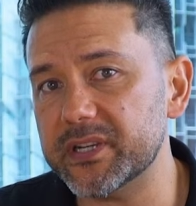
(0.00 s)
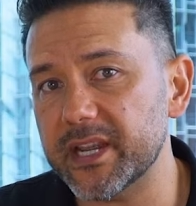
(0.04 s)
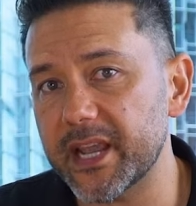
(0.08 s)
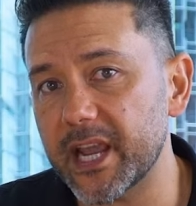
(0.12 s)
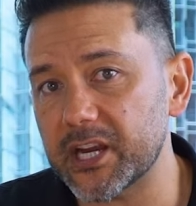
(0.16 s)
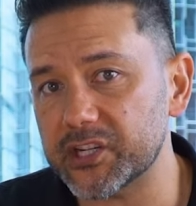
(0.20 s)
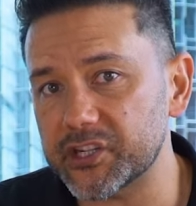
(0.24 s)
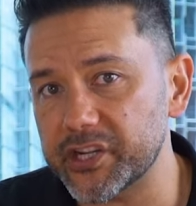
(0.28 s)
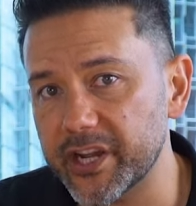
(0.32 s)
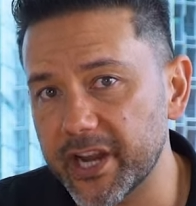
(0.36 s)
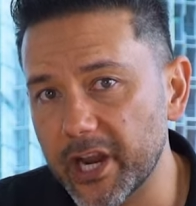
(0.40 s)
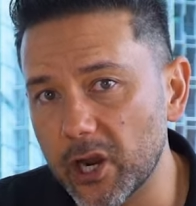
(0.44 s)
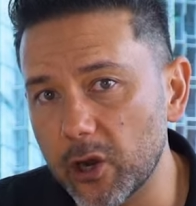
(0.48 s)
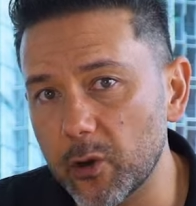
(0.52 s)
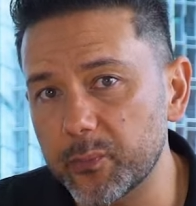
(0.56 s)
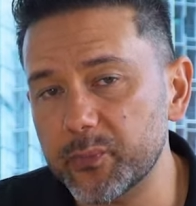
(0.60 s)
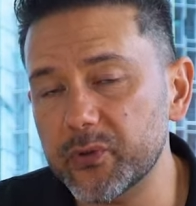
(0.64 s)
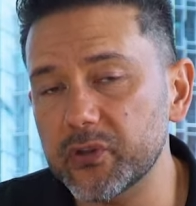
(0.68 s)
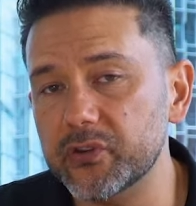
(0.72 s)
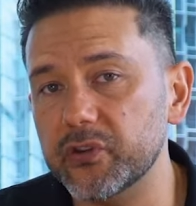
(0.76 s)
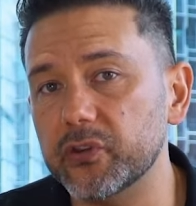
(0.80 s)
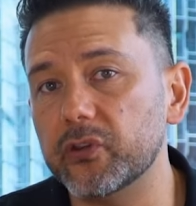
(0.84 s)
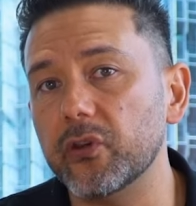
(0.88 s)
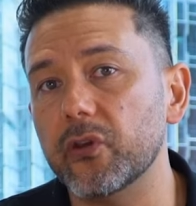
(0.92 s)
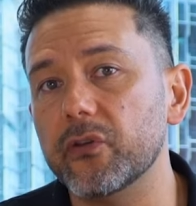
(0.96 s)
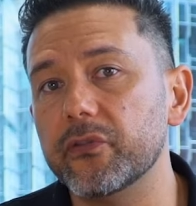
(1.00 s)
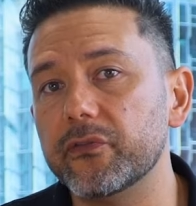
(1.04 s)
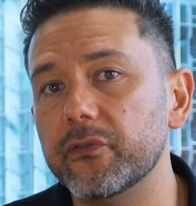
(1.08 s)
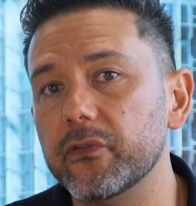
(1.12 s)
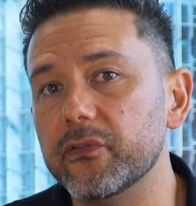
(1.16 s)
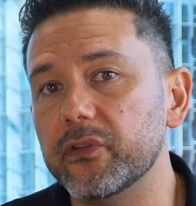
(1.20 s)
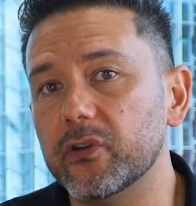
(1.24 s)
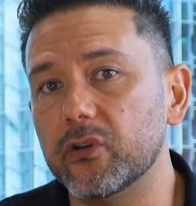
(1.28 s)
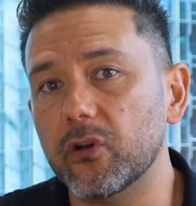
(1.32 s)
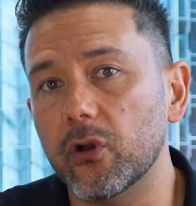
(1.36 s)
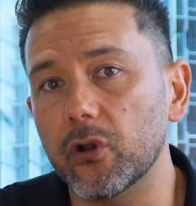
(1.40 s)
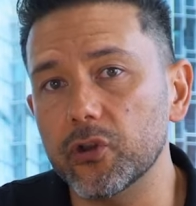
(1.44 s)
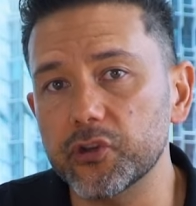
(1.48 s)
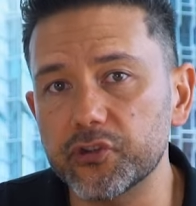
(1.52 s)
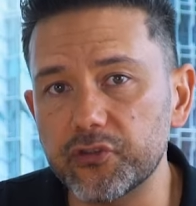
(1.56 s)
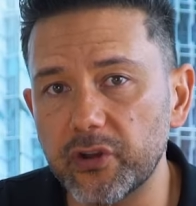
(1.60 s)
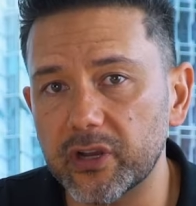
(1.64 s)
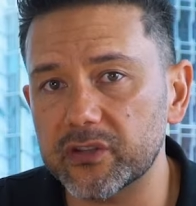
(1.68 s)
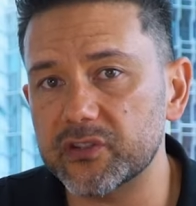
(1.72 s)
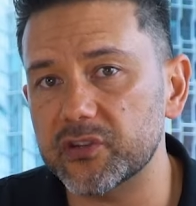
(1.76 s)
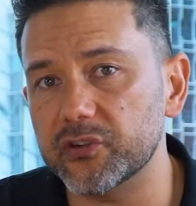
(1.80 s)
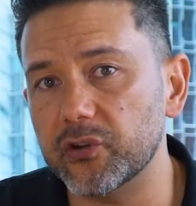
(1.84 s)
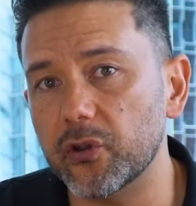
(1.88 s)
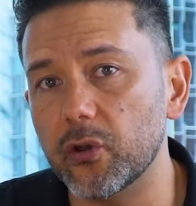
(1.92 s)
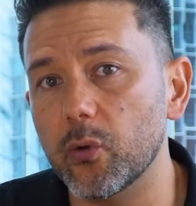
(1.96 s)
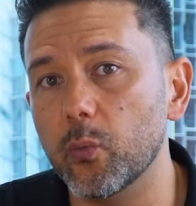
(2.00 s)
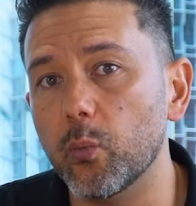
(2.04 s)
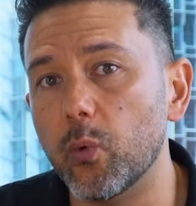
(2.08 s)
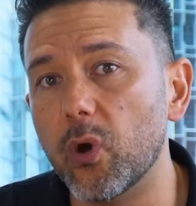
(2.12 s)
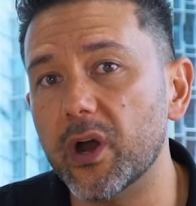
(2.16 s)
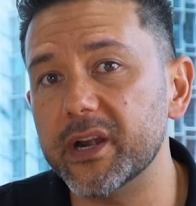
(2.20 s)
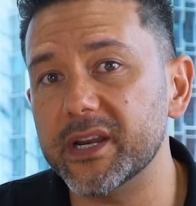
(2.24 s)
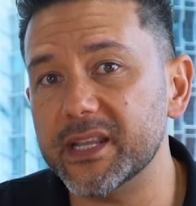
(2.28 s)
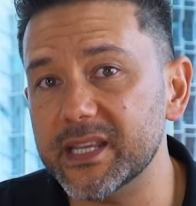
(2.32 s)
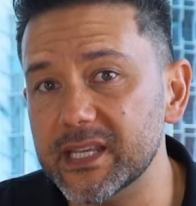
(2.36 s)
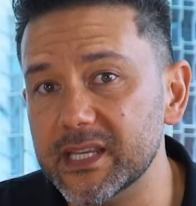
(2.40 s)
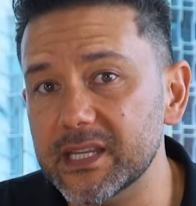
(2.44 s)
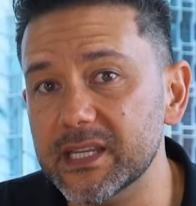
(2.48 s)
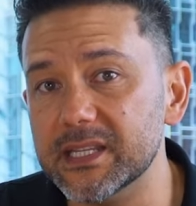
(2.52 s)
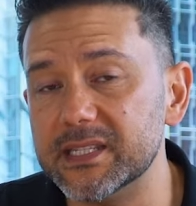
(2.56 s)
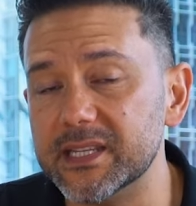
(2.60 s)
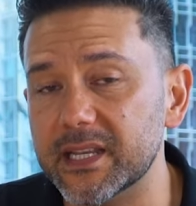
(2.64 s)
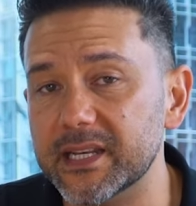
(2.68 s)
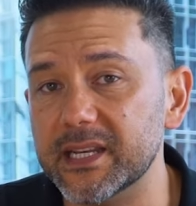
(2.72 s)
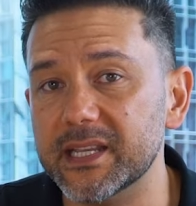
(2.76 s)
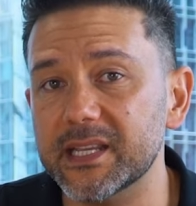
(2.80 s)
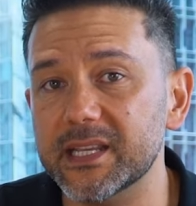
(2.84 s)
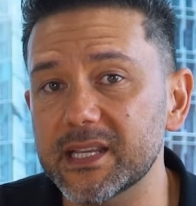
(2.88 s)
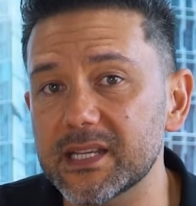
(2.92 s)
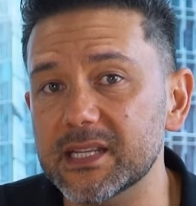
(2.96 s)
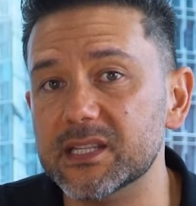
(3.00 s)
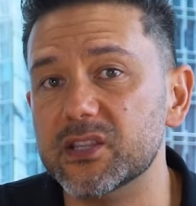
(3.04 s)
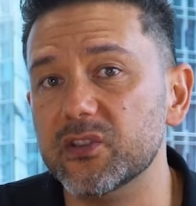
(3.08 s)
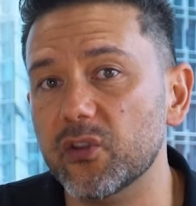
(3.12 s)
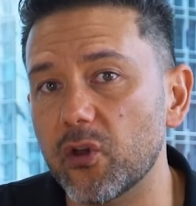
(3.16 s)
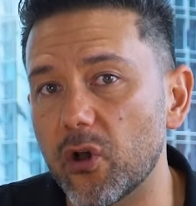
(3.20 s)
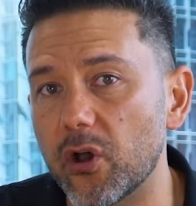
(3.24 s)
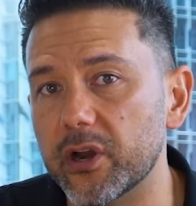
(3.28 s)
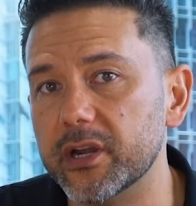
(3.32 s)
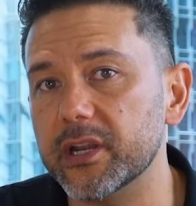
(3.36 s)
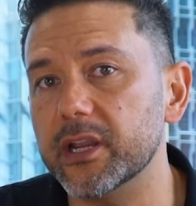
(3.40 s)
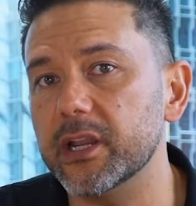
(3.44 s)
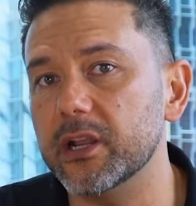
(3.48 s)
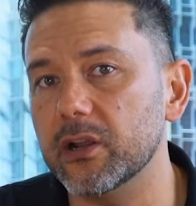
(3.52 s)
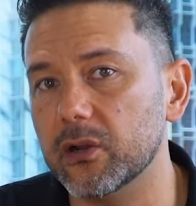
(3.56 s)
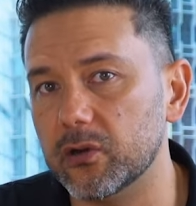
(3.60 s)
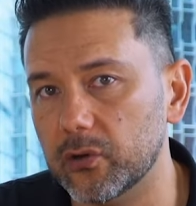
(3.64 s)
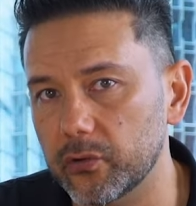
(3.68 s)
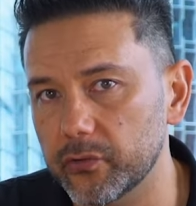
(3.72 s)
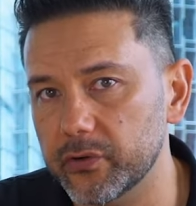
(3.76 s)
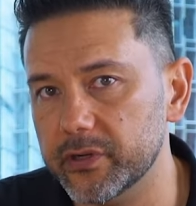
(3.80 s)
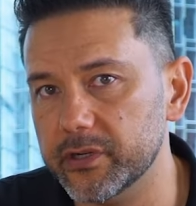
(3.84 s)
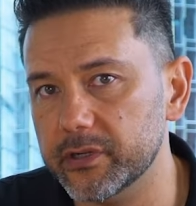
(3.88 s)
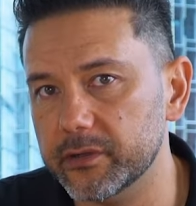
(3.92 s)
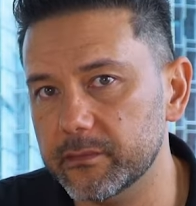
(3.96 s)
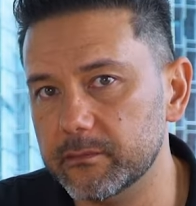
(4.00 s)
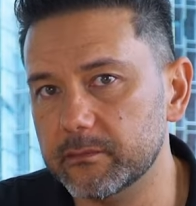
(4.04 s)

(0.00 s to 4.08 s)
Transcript: to actually help you to go through the contract to know what is and is not included.